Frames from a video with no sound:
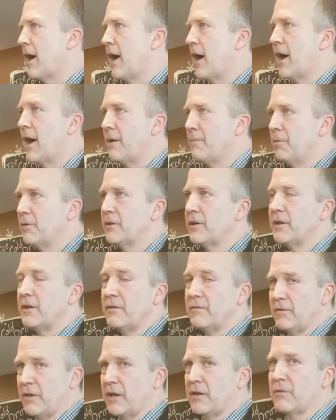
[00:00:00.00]
I
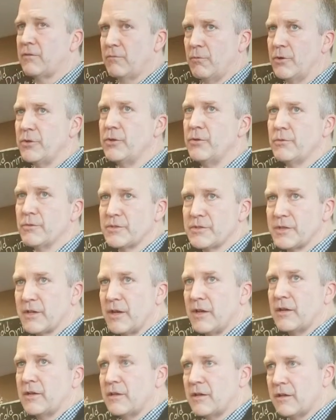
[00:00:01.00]
believe, like what you were
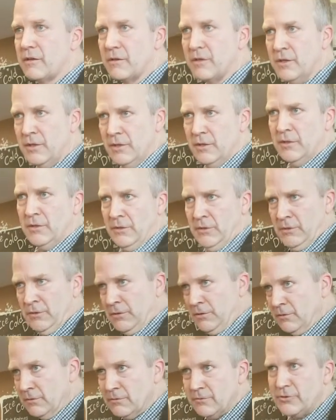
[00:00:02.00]
saying, that
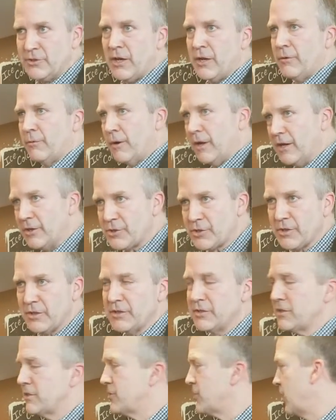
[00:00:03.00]

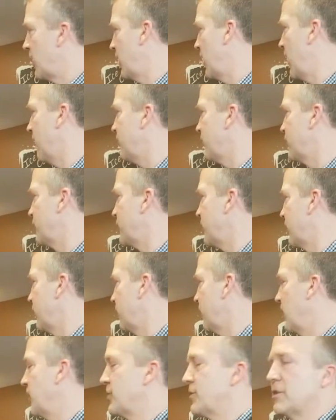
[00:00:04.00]
generation after
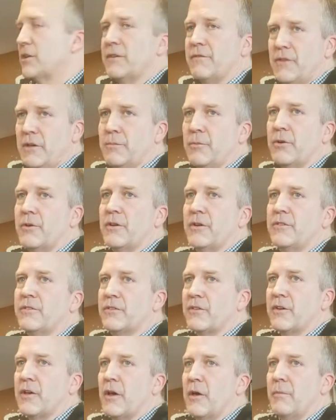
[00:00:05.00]
generation of
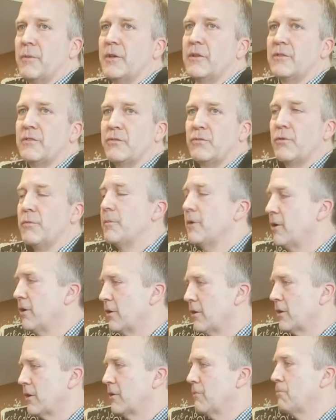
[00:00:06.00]
immigrants that come into
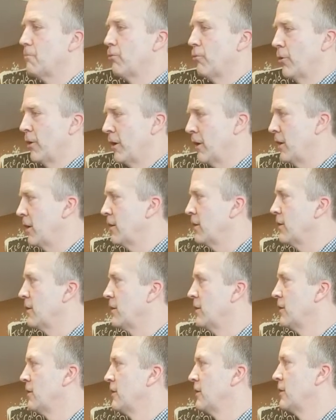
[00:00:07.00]
America
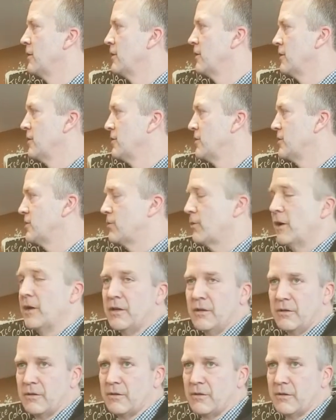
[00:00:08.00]
bring
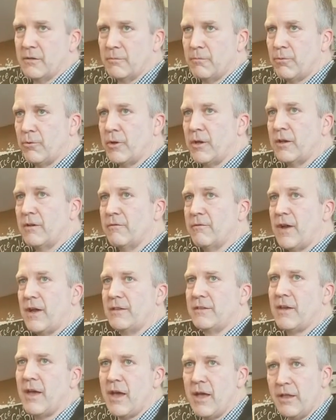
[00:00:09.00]
strength, bring
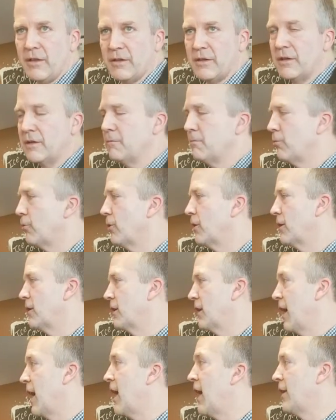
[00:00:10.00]
vitality,
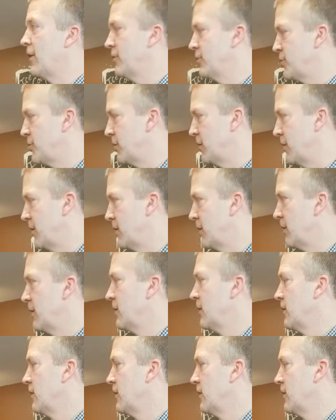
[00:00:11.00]
bring energy